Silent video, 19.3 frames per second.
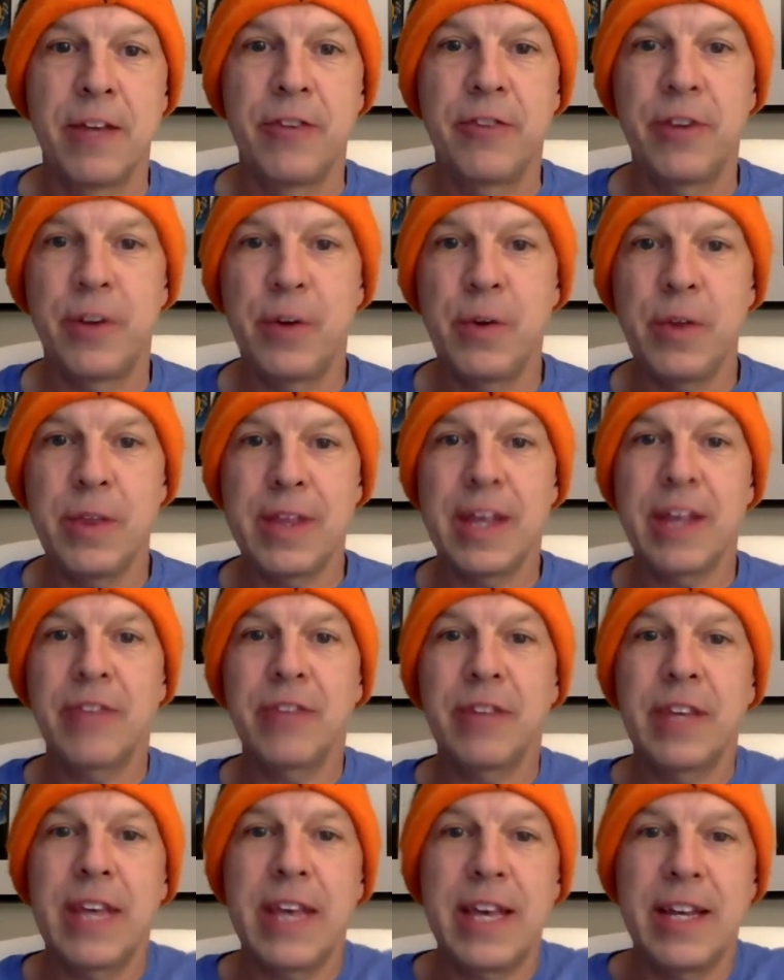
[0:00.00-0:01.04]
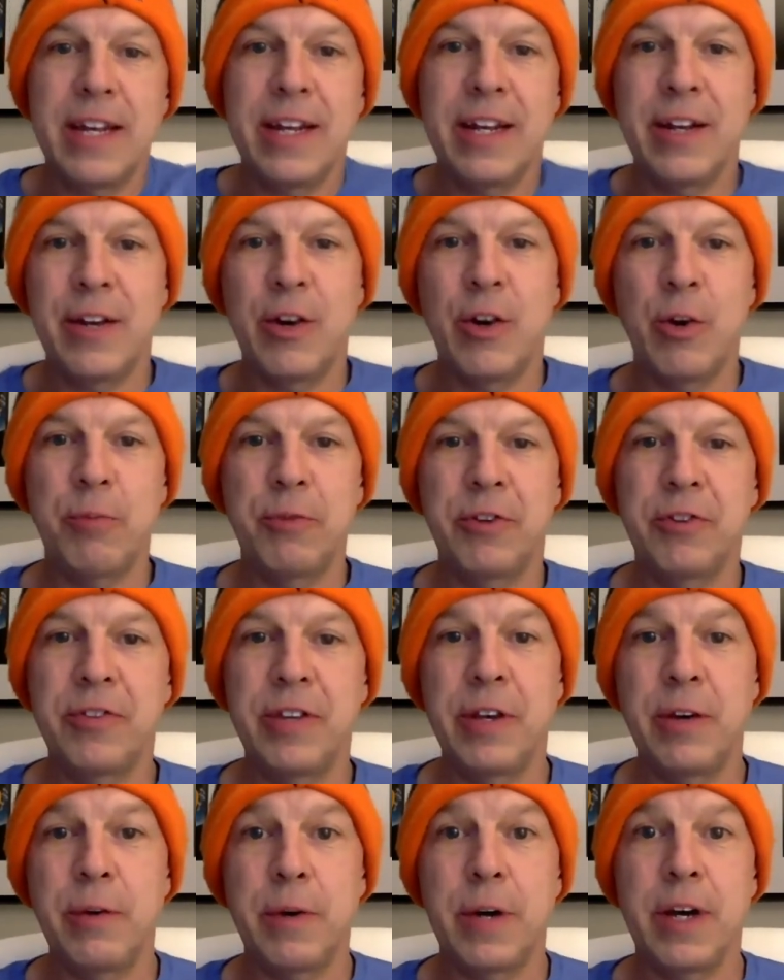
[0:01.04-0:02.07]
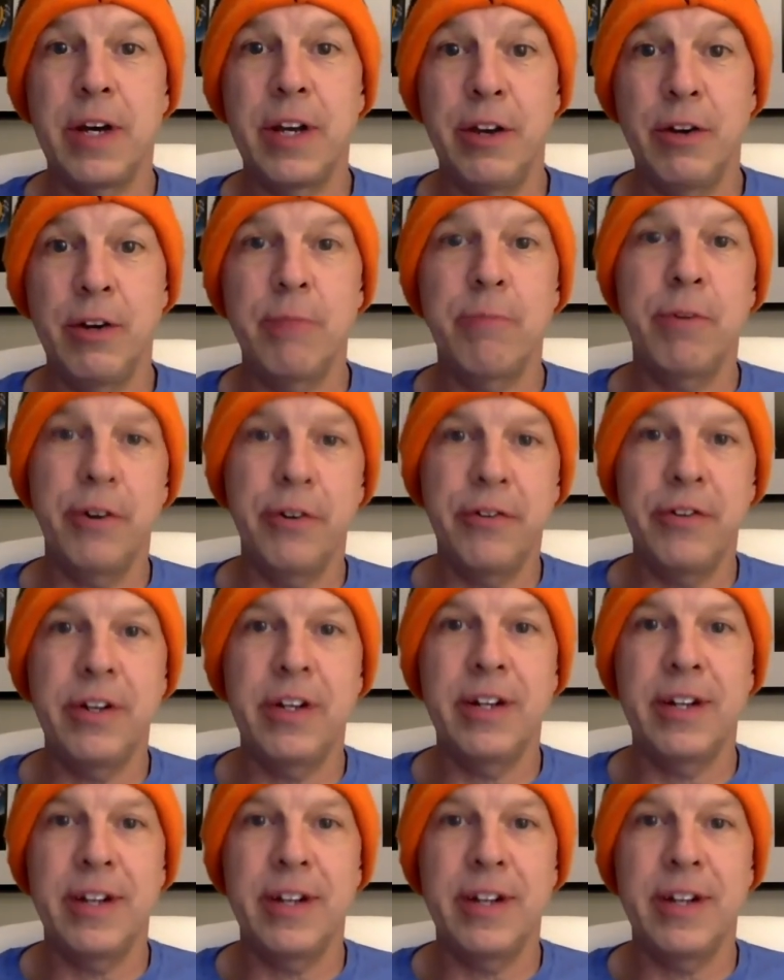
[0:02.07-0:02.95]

Joe, thanks again, and hope to see you here in person in